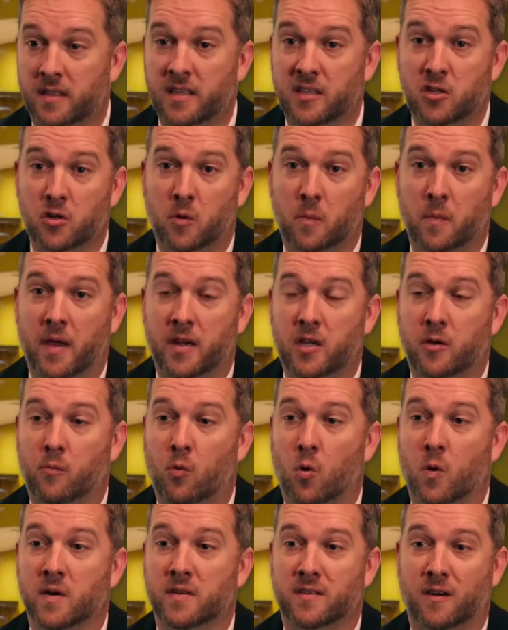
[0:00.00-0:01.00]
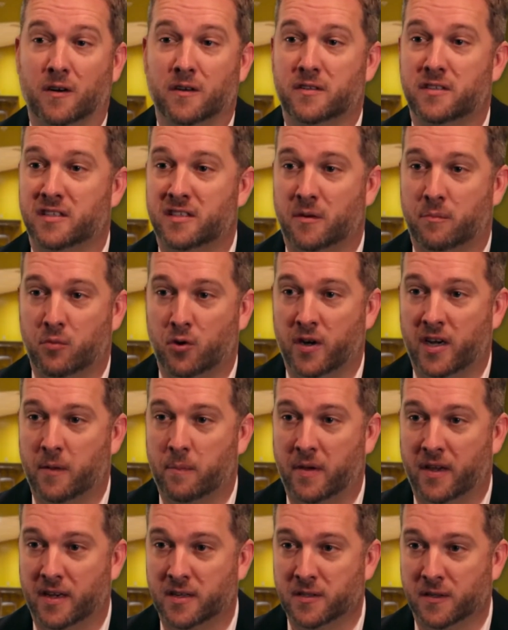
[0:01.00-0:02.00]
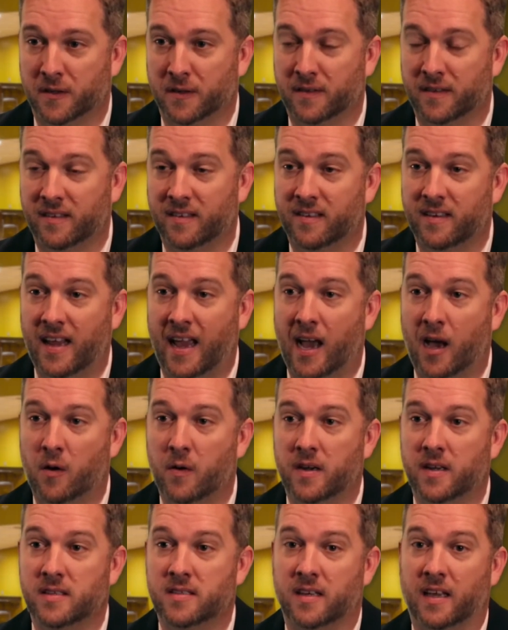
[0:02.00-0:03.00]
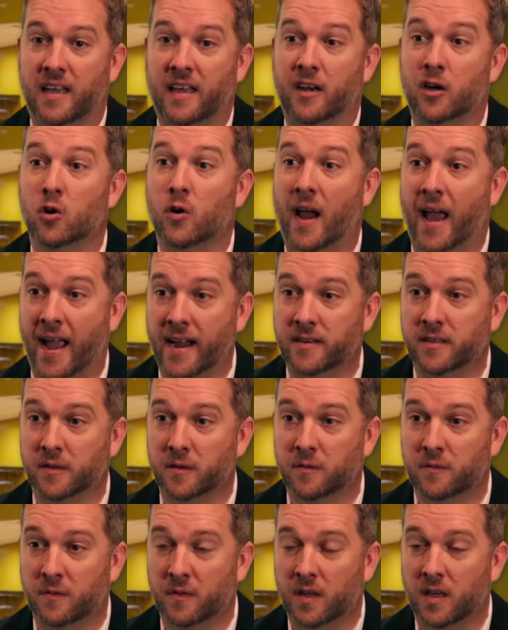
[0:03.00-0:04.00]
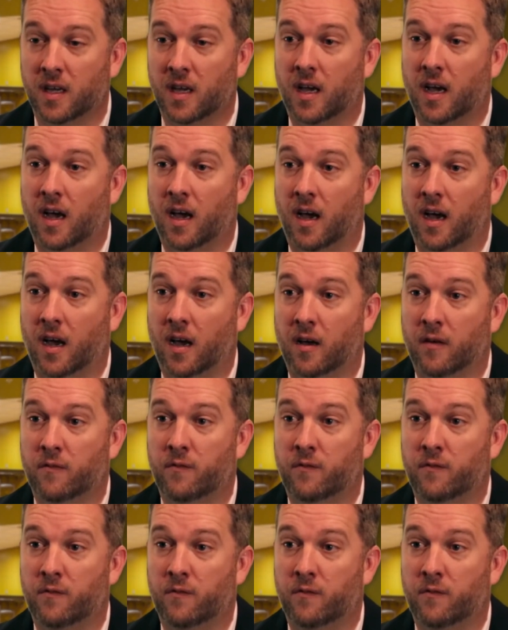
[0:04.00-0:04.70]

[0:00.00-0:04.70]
Digital menu boards aren't just a pretty picture. Now it's an interactive uh,